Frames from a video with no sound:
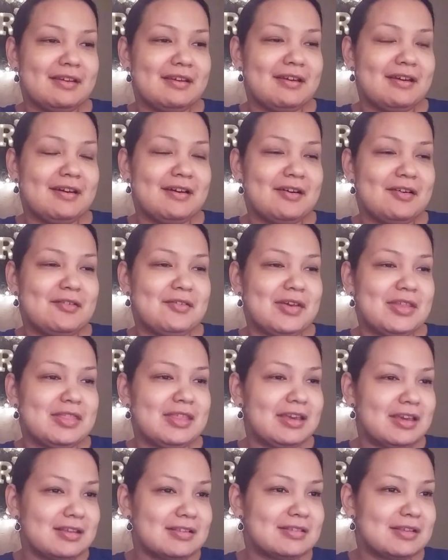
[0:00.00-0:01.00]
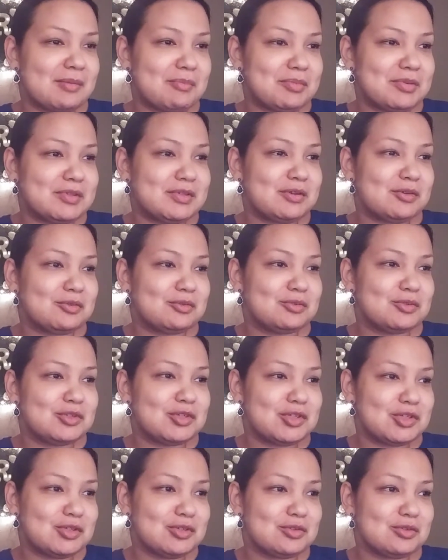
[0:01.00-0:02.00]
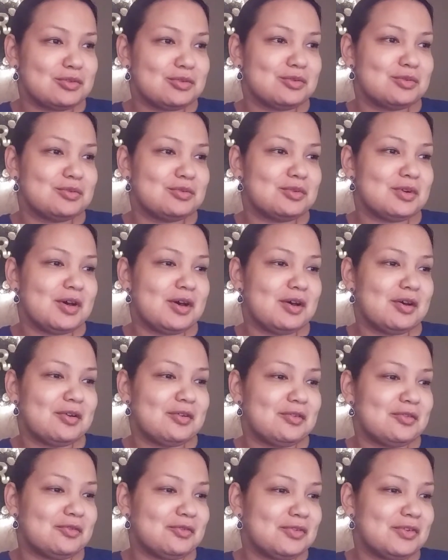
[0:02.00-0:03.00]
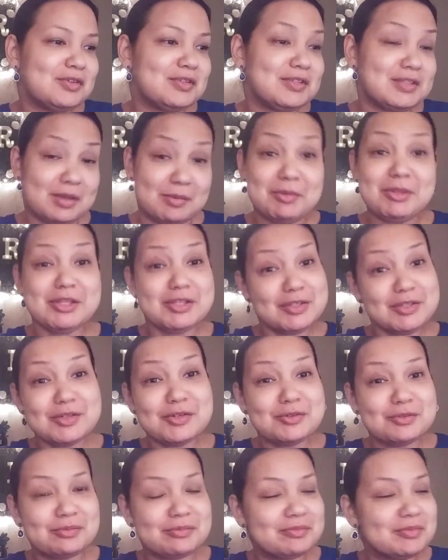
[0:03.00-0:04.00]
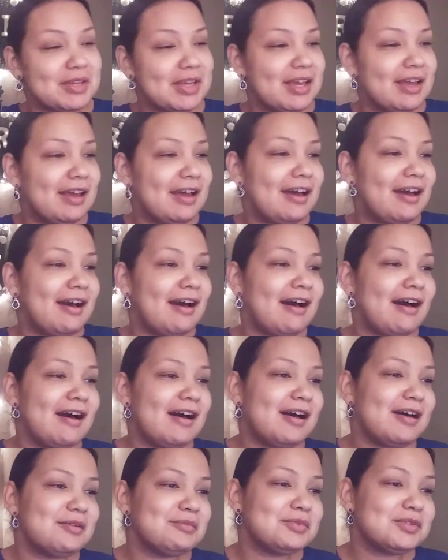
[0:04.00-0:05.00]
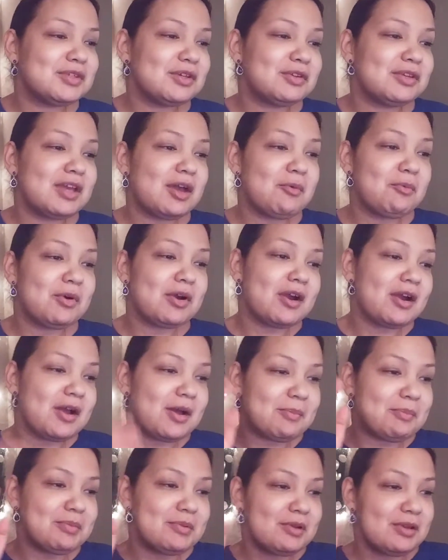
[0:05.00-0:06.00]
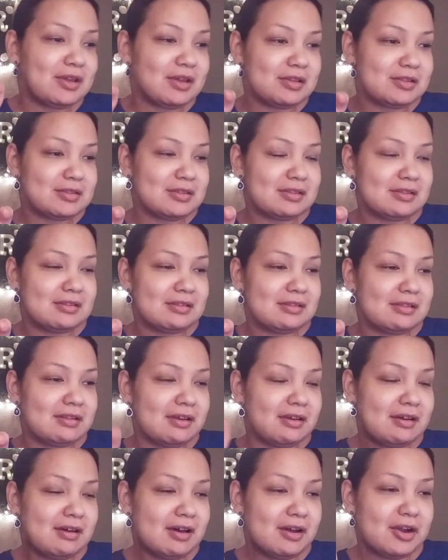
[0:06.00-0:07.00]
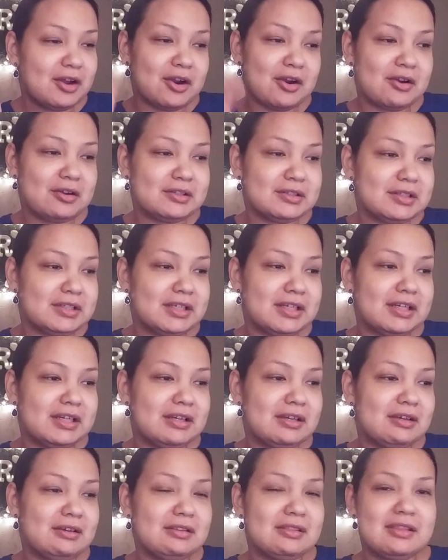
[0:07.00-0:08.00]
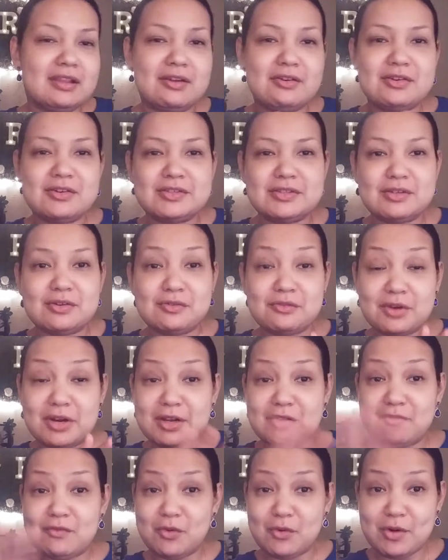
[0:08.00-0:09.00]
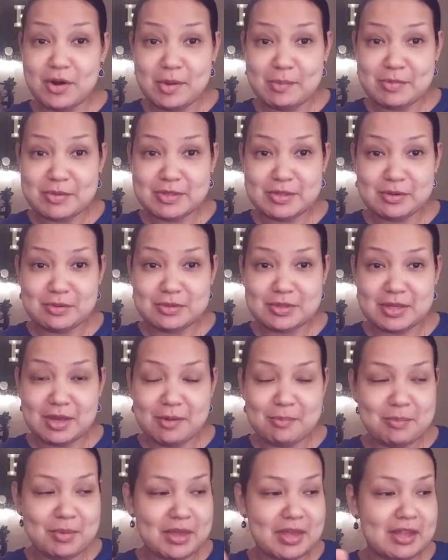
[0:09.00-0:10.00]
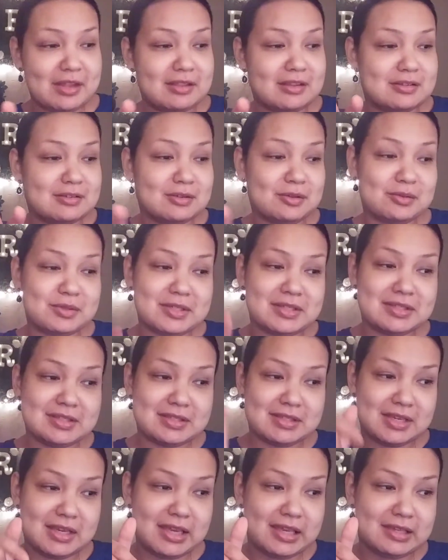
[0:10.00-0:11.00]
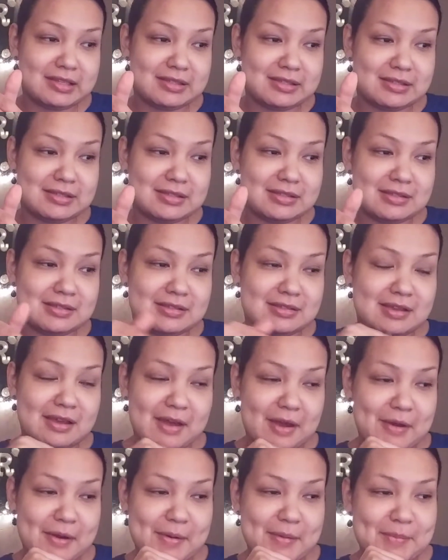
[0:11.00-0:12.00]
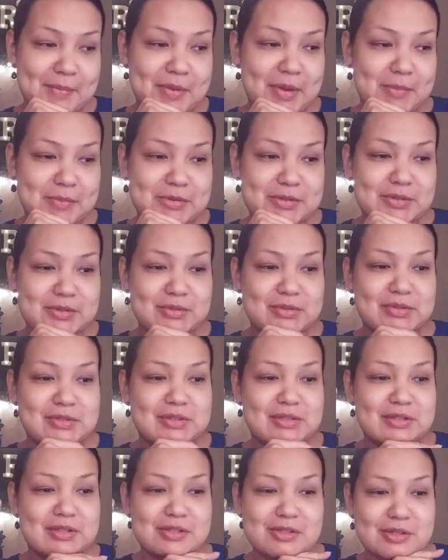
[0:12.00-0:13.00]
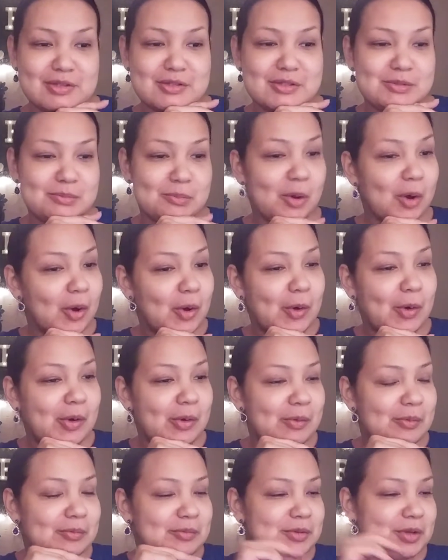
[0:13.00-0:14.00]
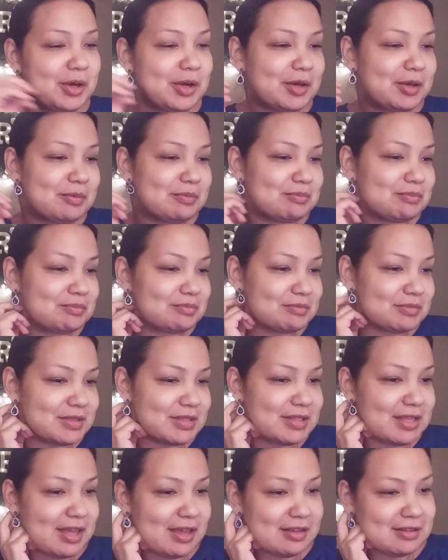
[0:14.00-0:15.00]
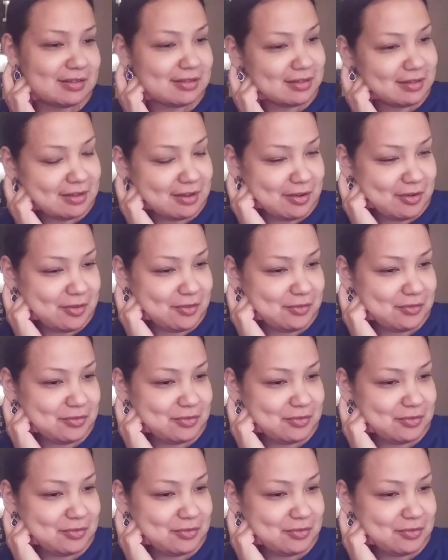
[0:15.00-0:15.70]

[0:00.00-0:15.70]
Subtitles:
I think it's episode 2 of Summon the Suit. So yeah, we're up. Currently, there is already 4 episodes up, and there's only 6 episodes in this small set of